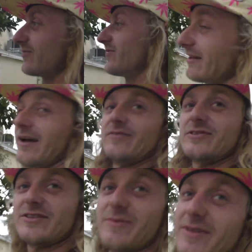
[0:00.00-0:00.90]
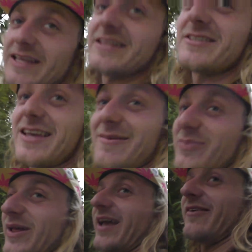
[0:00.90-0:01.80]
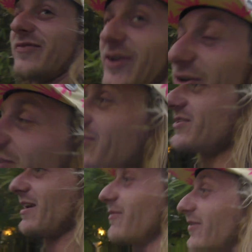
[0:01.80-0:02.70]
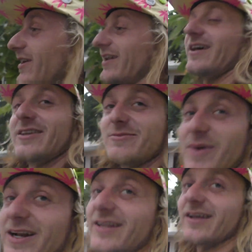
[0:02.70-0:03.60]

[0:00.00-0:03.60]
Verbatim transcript: if love's in, in the same playing field or the same arena as money,